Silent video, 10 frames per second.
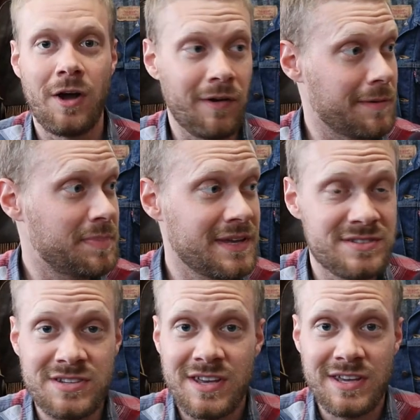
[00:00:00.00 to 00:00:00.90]
All right,
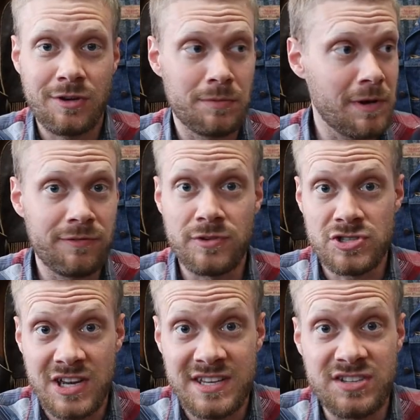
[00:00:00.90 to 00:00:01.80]
Pete's here in Belle
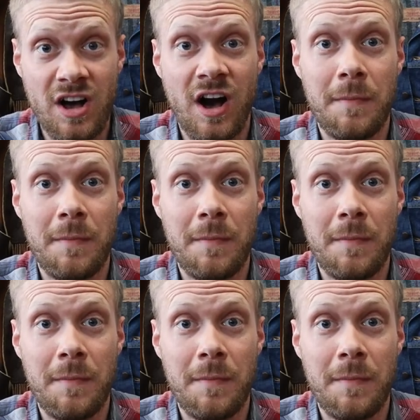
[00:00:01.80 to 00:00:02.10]
Fourche is